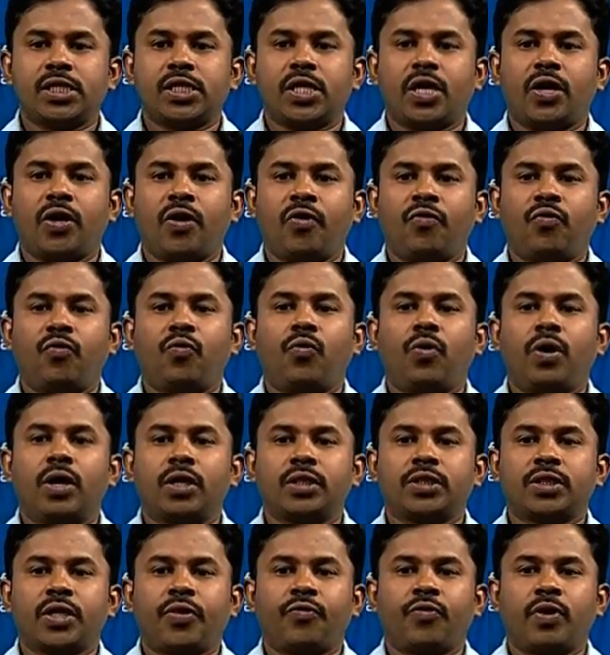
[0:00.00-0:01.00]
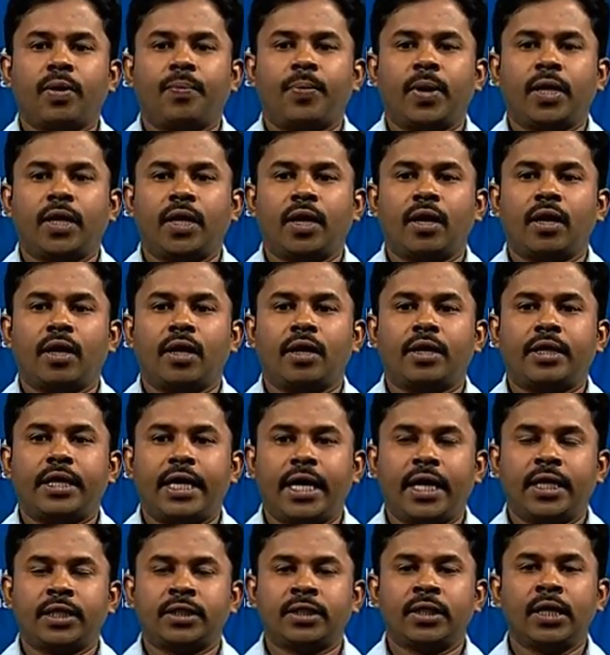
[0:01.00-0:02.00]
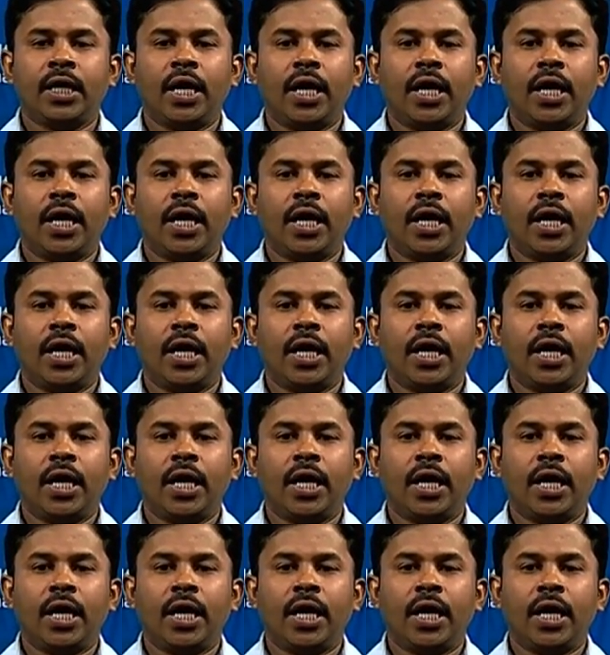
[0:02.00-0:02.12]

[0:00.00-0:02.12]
of words of a particular text,